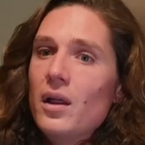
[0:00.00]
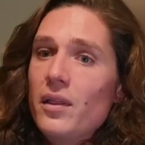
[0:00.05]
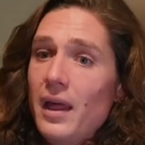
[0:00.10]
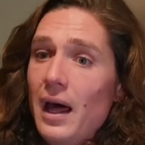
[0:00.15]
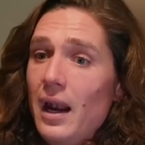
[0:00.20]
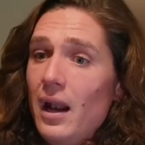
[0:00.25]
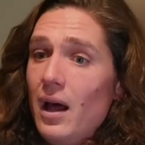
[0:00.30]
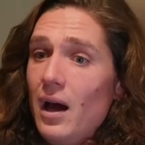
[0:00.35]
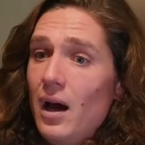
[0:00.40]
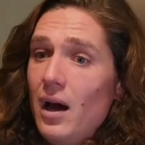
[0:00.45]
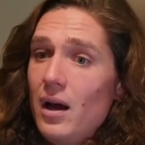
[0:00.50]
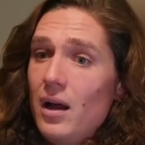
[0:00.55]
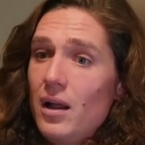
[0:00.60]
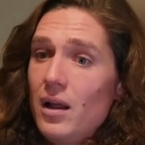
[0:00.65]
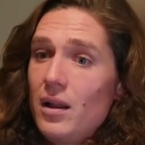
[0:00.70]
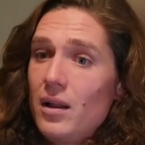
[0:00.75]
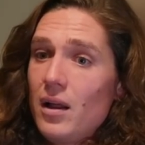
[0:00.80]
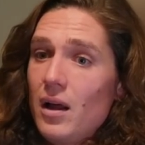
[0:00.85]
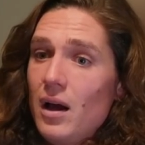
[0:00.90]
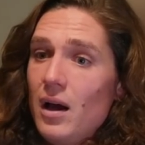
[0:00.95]
That
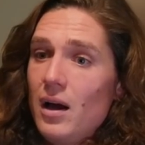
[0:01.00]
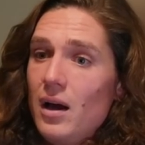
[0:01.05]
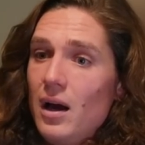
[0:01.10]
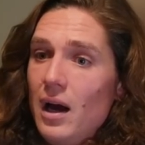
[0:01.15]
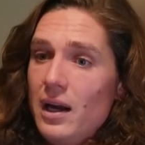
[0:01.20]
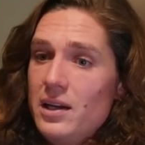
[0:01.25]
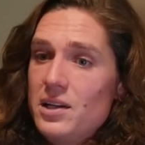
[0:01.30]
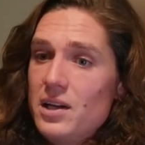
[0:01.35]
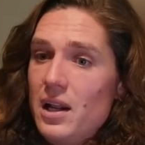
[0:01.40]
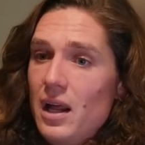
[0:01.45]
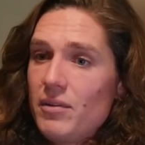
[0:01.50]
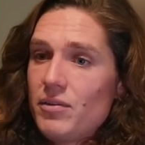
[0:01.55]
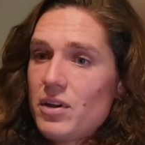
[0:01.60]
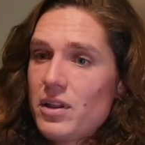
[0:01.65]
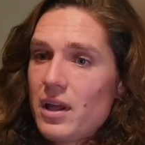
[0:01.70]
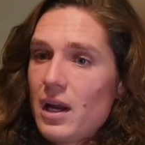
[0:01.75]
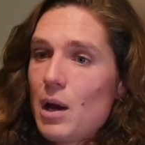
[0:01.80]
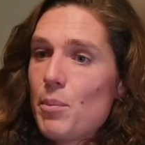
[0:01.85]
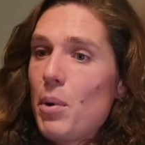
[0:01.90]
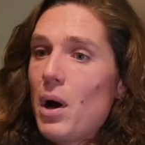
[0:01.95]
I did
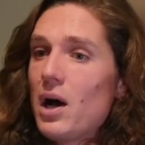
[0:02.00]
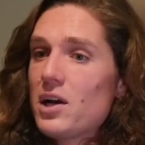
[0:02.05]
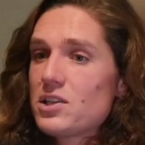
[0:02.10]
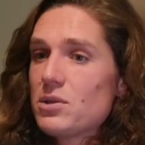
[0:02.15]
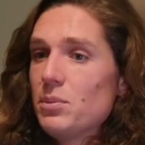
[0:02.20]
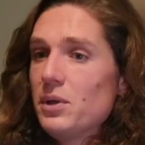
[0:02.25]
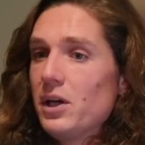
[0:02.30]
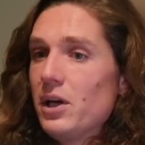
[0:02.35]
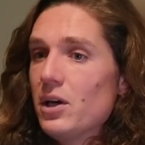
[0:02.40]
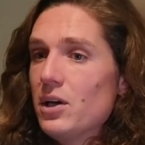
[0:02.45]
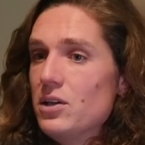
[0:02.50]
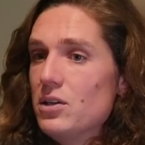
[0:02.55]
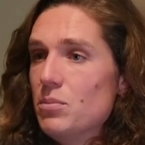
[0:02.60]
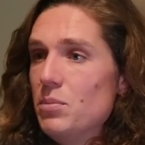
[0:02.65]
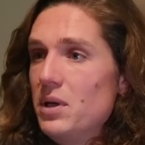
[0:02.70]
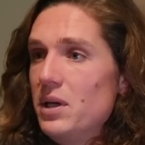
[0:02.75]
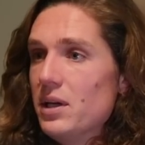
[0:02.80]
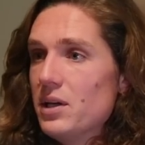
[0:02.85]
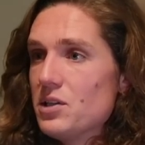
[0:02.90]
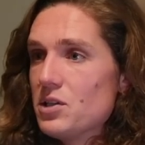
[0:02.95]
everything I possibly could to
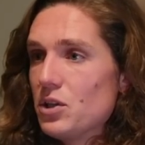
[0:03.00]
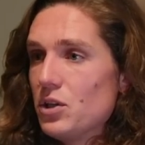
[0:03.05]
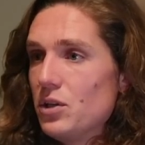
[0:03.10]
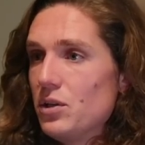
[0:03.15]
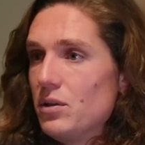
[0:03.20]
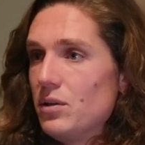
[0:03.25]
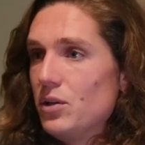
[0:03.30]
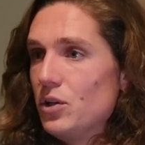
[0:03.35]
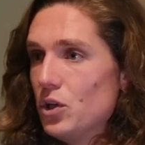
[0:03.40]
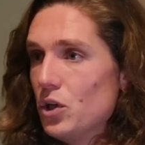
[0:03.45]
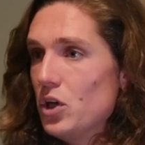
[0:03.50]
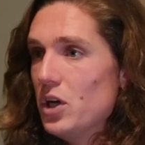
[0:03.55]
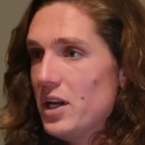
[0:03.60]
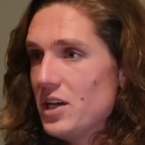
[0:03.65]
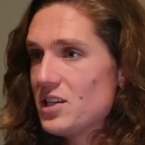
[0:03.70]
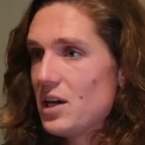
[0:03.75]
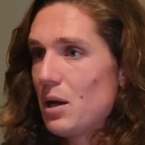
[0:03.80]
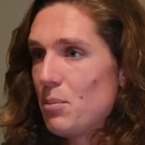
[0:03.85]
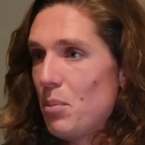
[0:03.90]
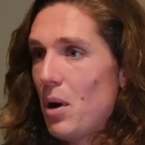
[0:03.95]
be as good
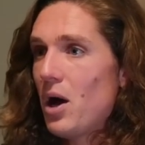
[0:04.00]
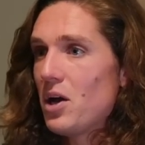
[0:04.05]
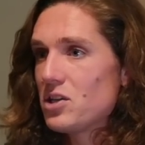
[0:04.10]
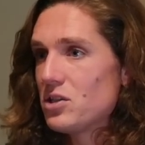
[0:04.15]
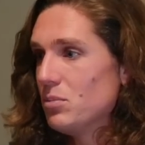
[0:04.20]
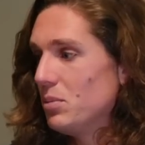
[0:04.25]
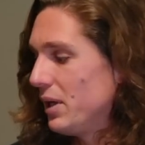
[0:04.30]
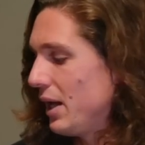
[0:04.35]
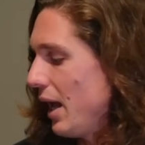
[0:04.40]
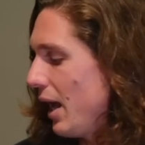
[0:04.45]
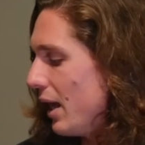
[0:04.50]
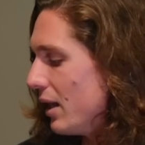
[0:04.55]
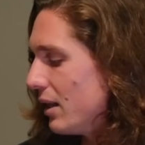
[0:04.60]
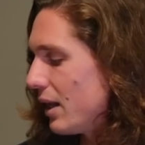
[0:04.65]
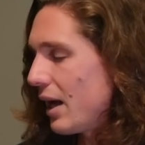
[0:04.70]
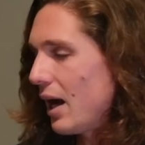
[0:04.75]
as I possibly can.